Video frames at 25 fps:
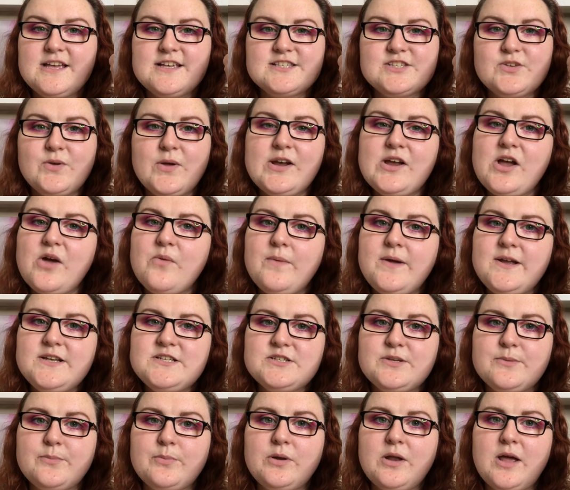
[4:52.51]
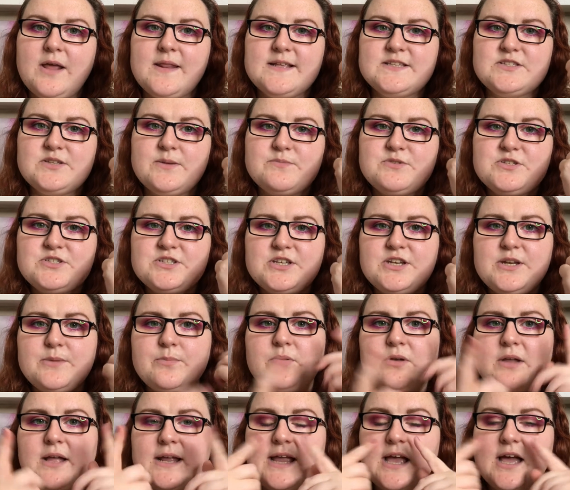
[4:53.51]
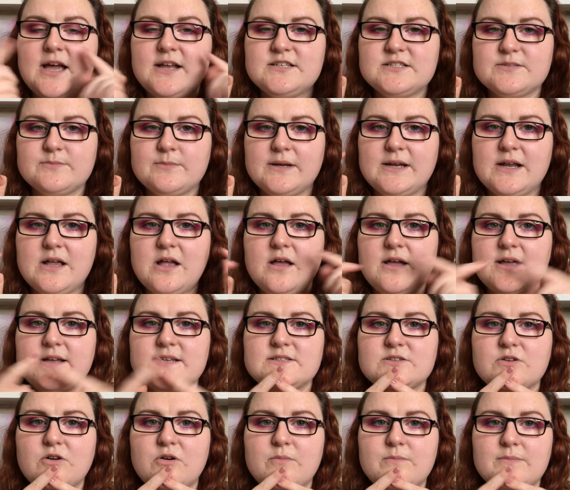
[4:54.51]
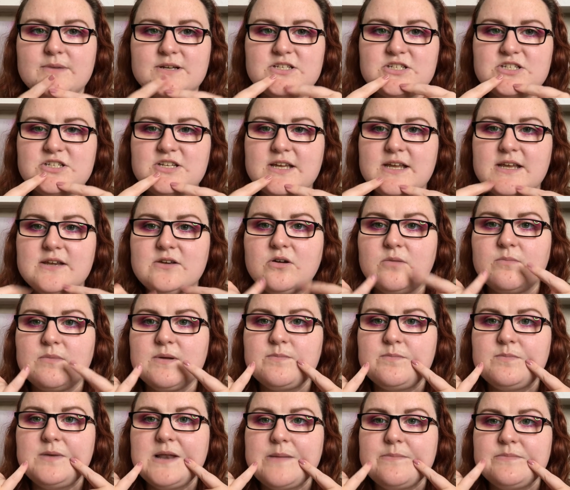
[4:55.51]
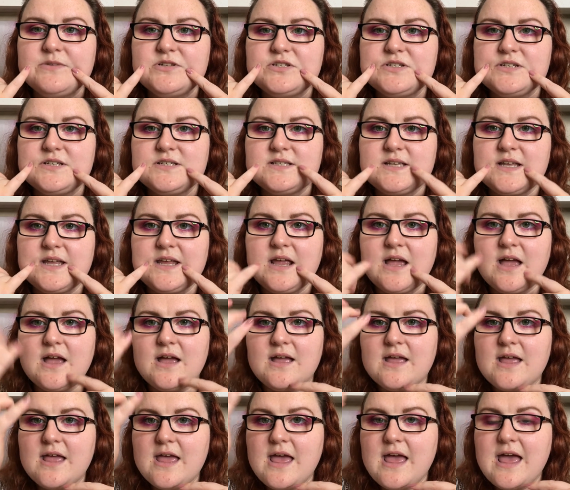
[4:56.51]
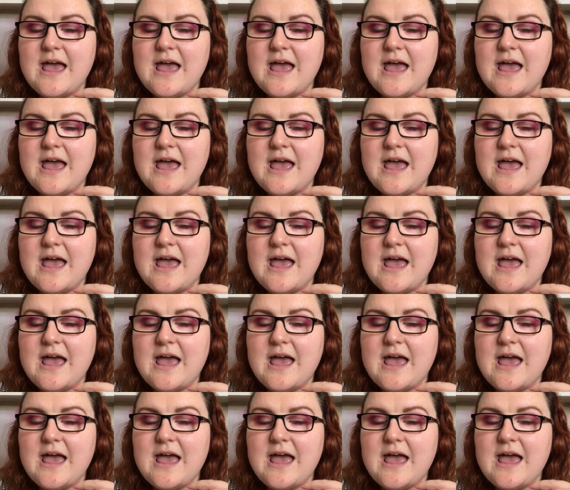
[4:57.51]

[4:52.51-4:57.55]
So I can't wait to apply this. So I'm just going to apply it under my eyes, on my chin, on my blemishes here,